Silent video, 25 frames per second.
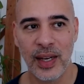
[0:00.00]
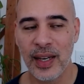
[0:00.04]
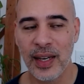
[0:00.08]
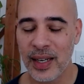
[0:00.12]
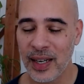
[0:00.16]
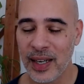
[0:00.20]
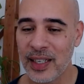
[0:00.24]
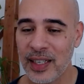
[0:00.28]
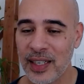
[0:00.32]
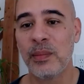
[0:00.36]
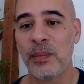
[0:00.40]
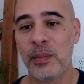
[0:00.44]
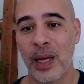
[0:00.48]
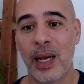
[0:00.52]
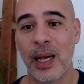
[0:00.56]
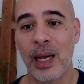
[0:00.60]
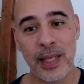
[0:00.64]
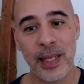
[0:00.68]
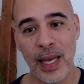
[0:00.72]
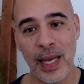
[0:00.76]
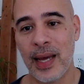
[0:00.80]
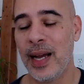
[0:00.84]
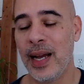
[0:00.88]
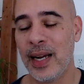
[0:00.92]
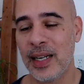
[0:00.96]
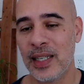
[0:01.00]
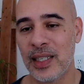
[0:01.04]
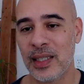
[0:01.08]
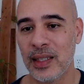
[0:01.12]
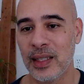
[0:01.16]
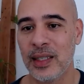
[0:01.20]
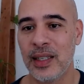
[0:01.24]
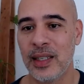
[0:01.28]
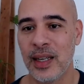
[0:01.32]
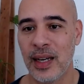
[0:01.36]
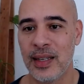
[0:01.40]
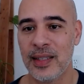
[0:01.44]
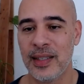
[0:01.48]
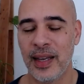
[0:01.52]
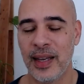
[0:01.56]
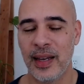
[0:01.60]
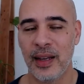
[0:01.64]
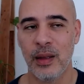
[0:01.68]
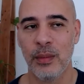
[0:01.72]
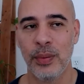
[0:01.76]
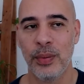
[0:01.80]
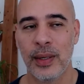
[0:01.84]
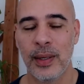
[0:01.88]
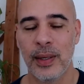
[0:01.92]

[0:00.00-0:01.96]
because sometimes that actually does help.